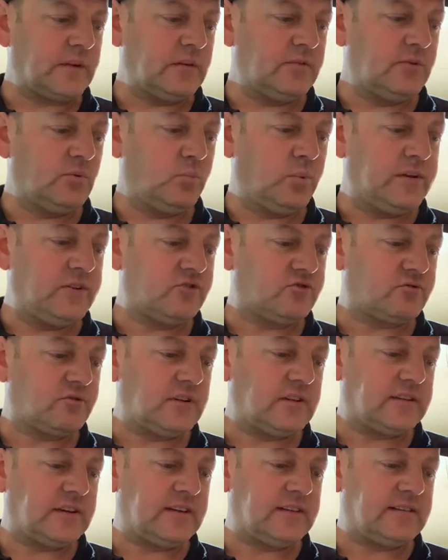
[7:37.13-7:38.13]
The windscreen
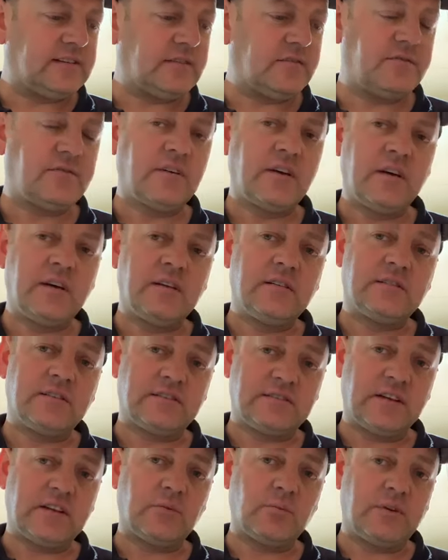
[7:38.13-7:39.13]
adhesive to
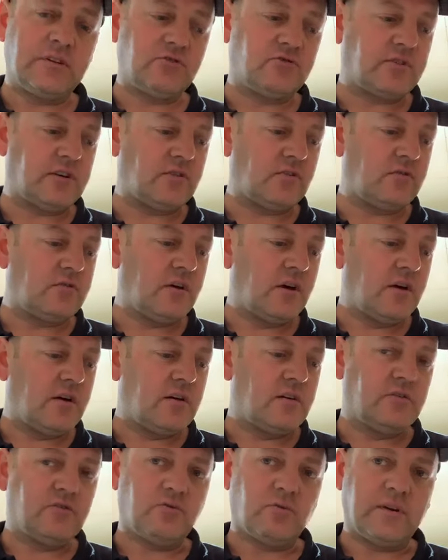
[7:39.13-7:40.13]
stick the windscreen on,
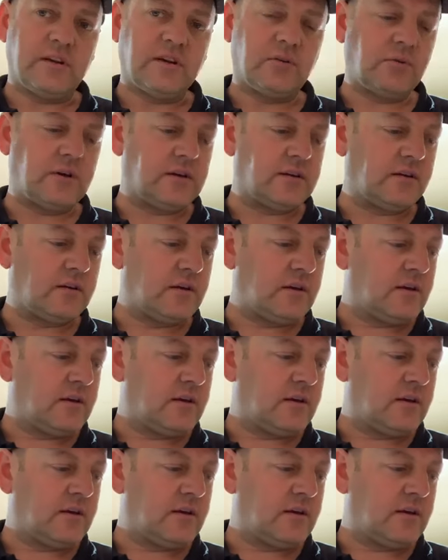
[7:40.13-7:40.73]
20 quid.